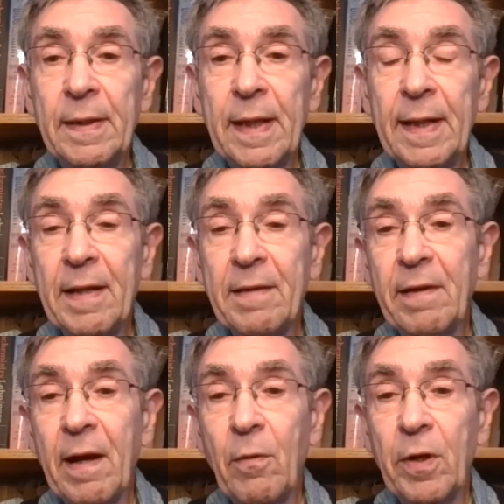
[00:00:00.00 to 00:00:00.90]
I can't
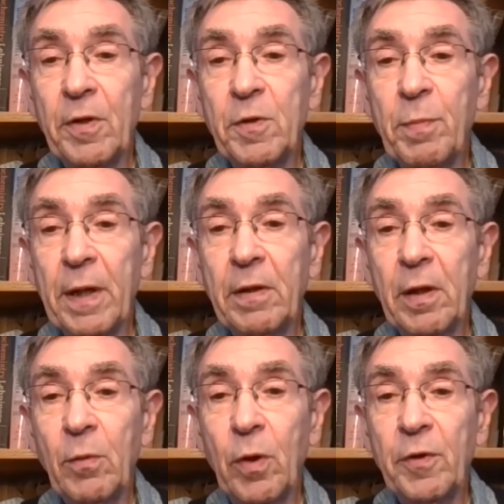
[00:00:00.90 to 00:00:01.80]
say how unexpected
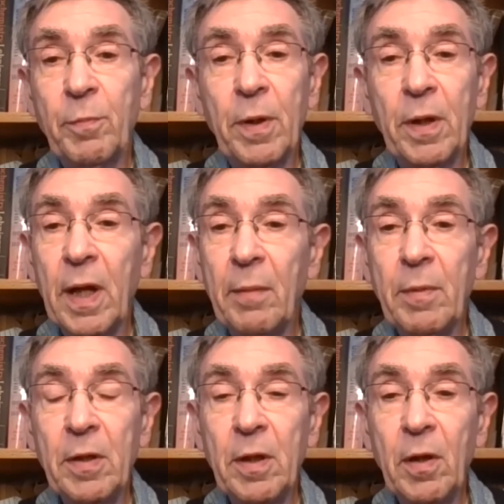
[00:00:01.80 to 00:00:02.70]
it was, but I mean,